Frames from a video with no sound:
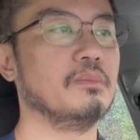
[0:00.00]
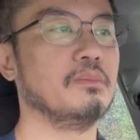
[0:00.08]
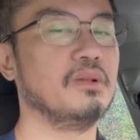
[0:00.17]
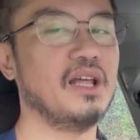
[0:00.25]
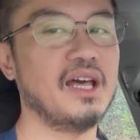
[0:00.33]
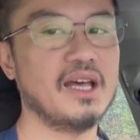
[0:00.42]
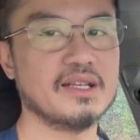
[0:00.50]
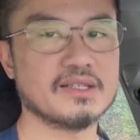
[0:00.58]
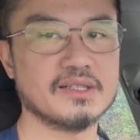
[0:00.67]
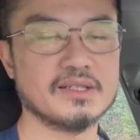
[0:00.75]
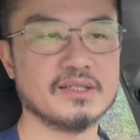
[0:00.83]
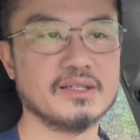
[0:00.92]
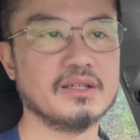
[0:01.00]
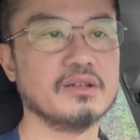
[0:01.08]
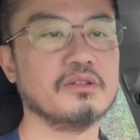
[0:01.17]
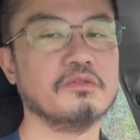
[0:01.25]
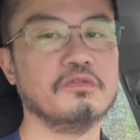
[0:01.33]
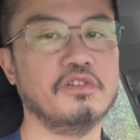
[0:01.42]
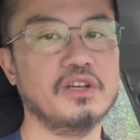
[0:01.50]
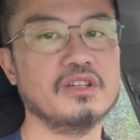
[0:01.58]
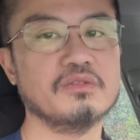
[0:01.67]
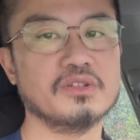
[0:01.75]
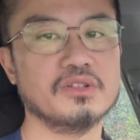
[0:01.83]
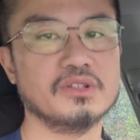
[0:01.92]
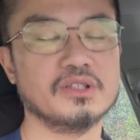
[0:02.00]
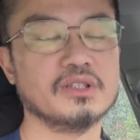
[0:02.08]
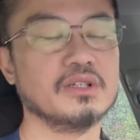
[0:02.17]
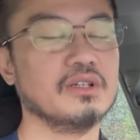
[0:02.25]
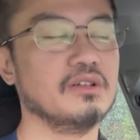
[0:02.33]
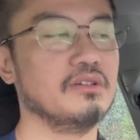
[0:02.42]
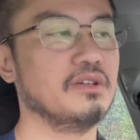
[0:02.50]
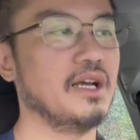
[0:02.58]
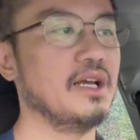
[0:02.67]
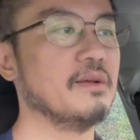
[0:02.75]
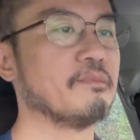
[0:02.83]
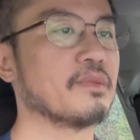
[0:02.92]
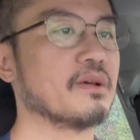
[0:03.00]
blessed, favored, right?